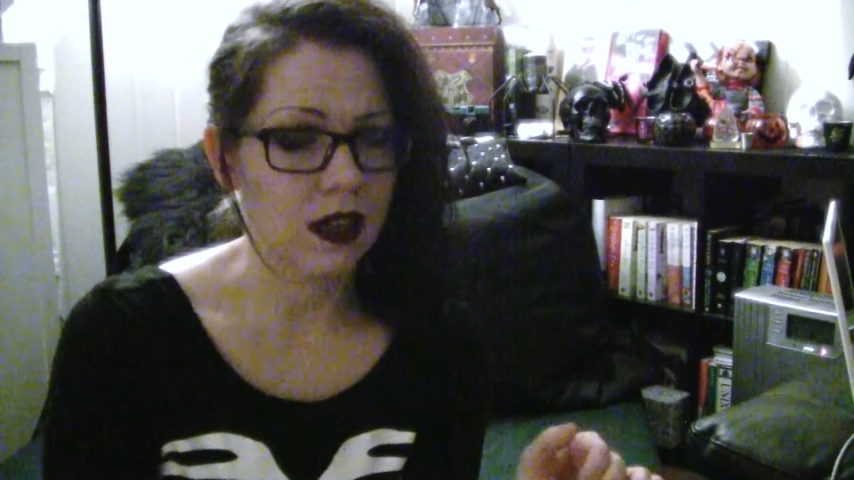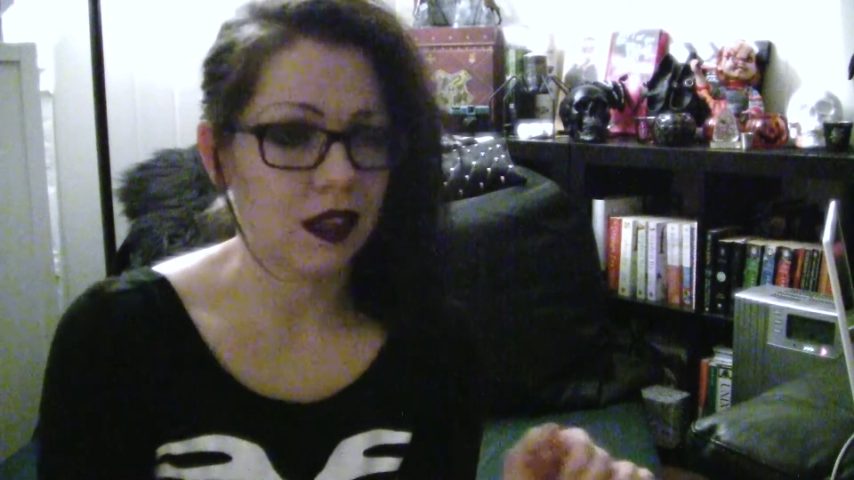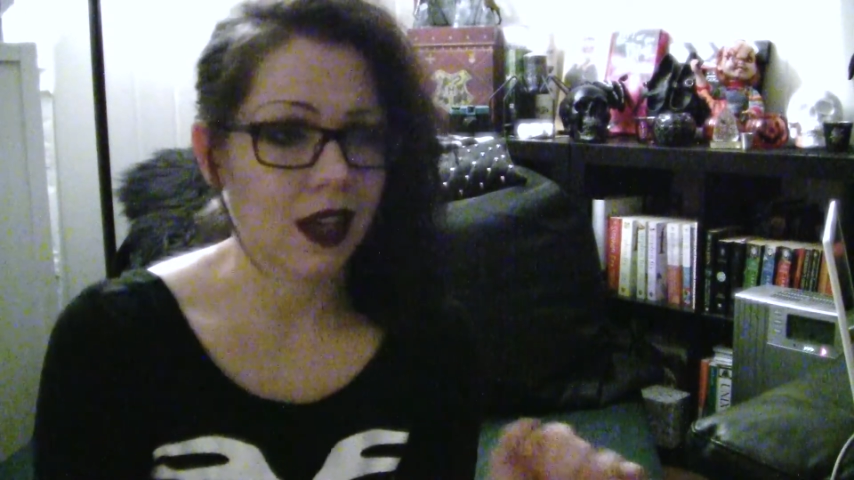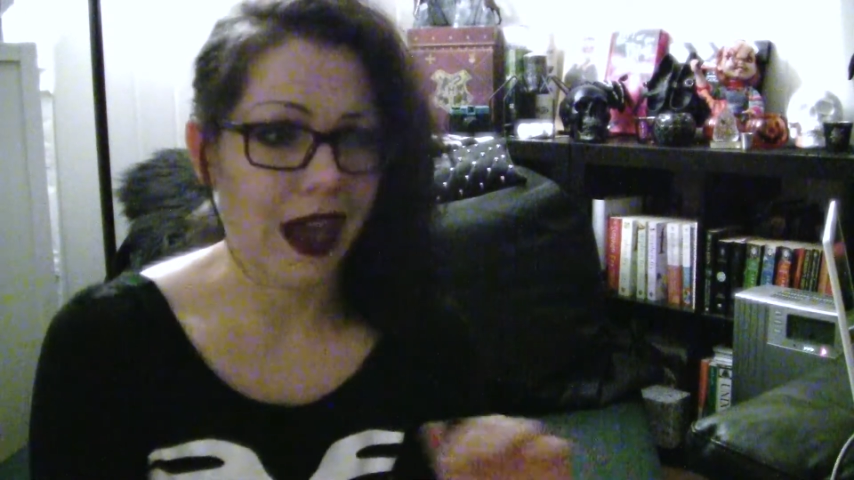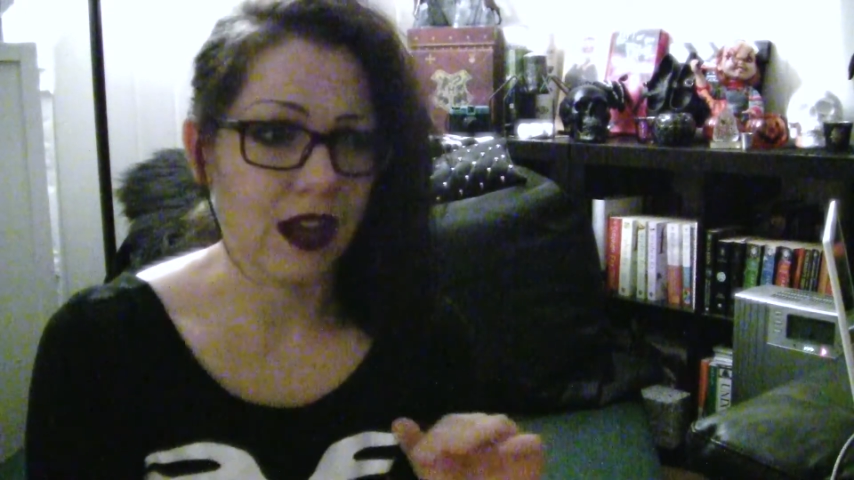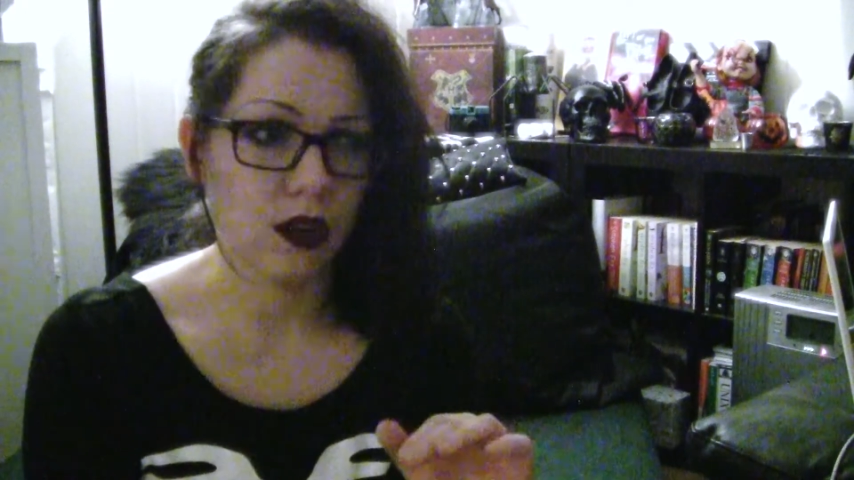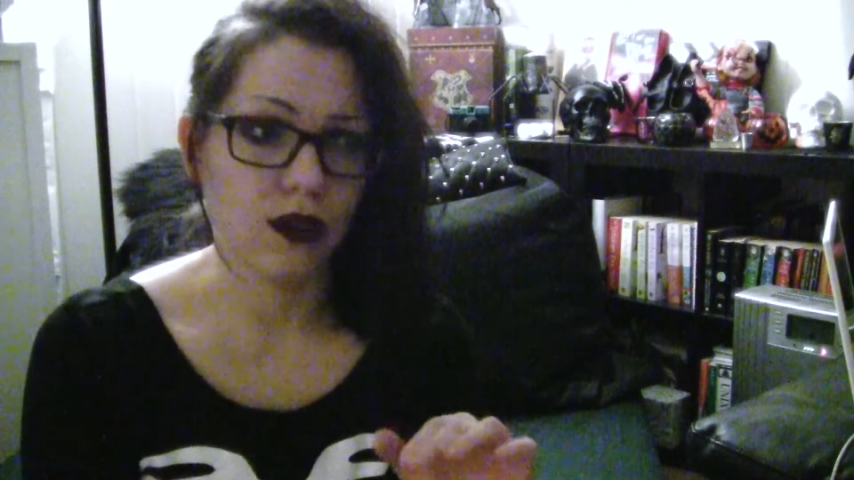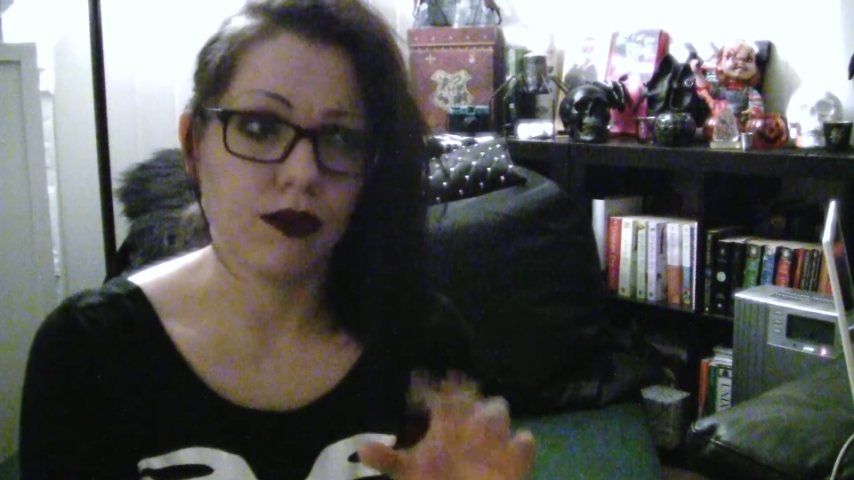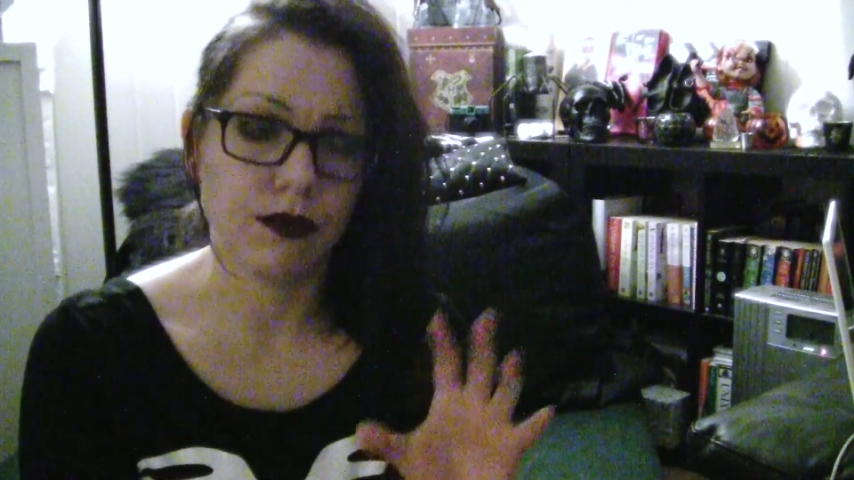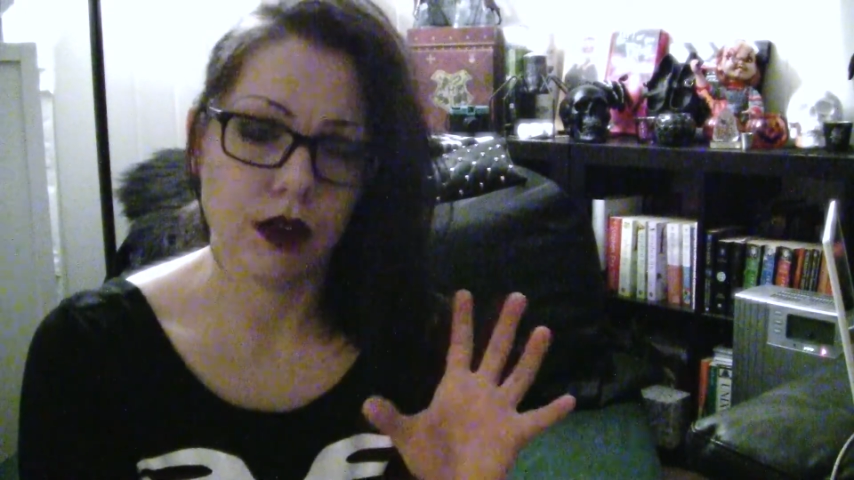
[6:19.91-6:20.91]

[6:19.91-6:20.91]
is kind of